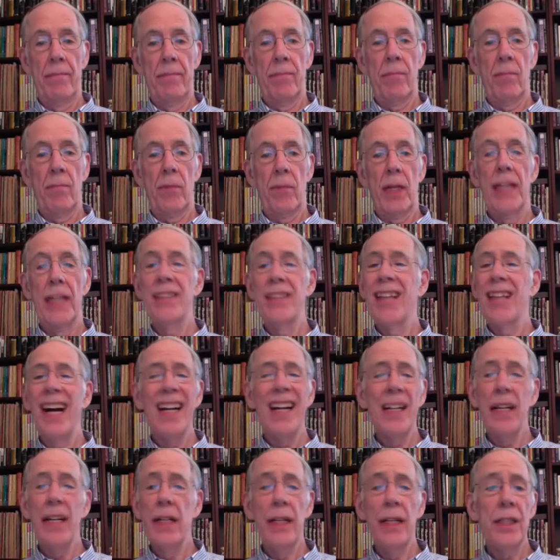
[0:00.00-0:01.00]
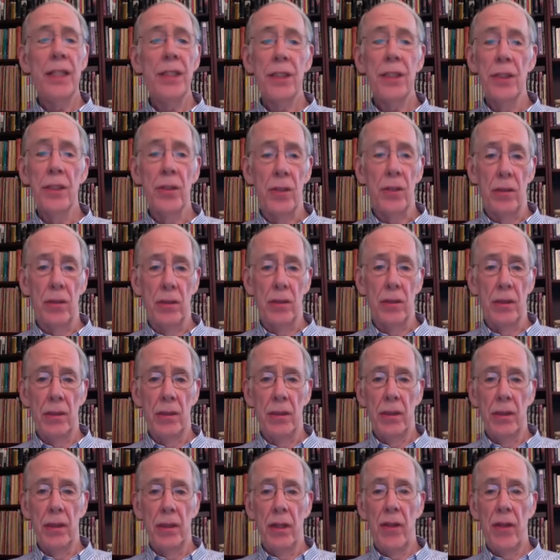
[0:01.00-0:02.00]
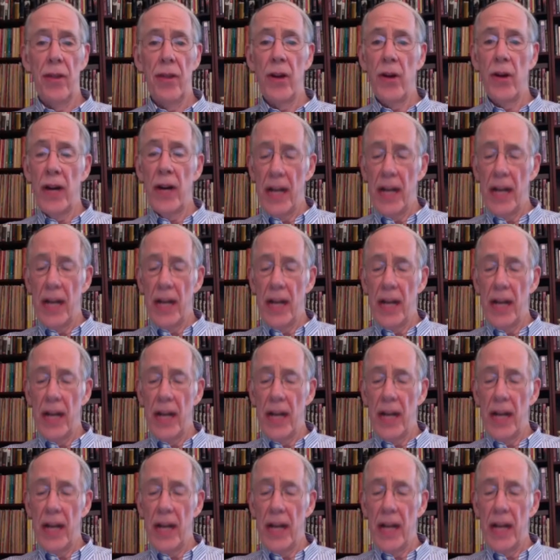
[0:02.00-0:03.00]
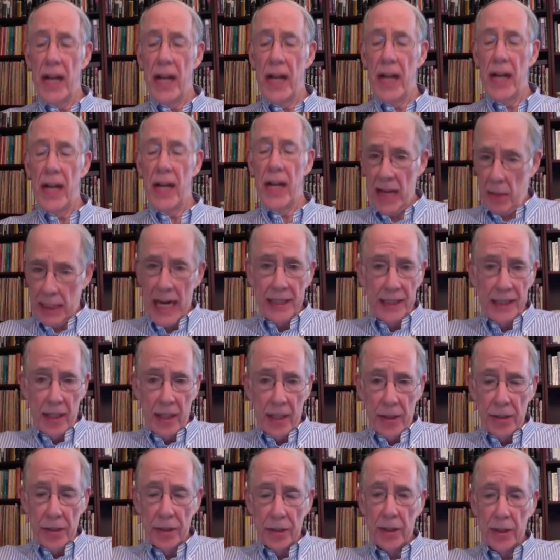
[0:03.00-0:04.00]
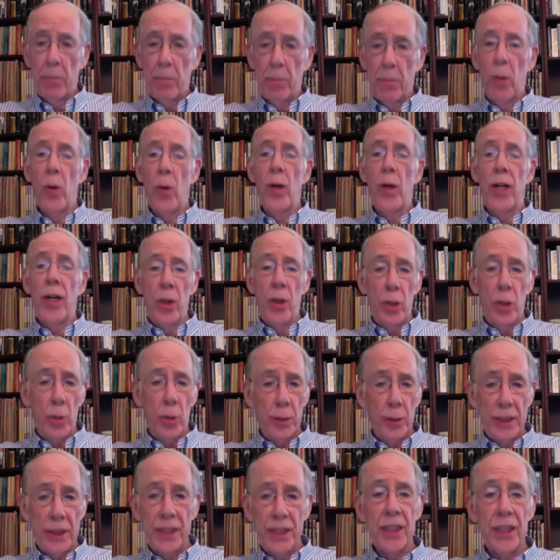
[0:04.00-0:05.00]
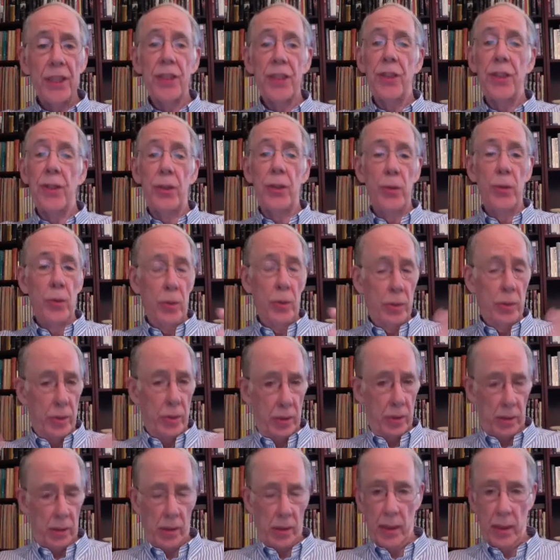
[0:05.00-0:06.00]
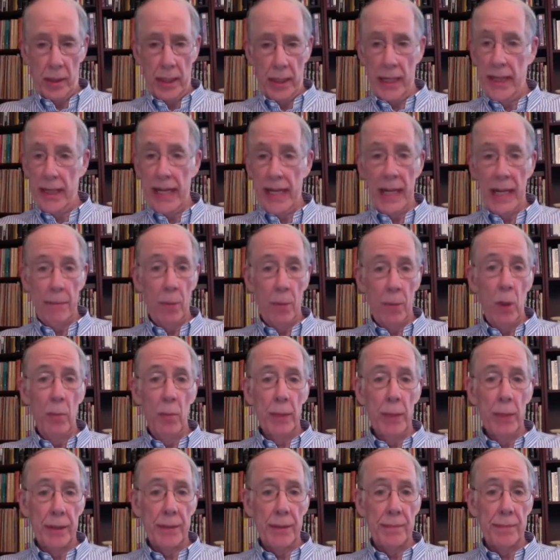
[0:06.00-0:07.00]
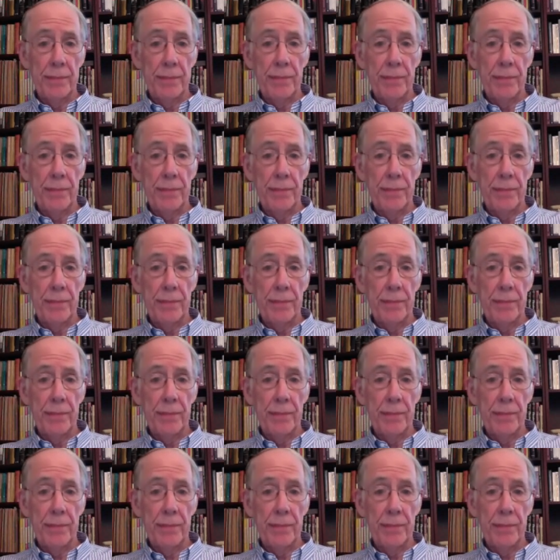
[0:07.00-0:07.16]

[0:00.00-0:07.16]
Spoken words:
It's unconditional. The guide is there to support you, to assist you in that moment.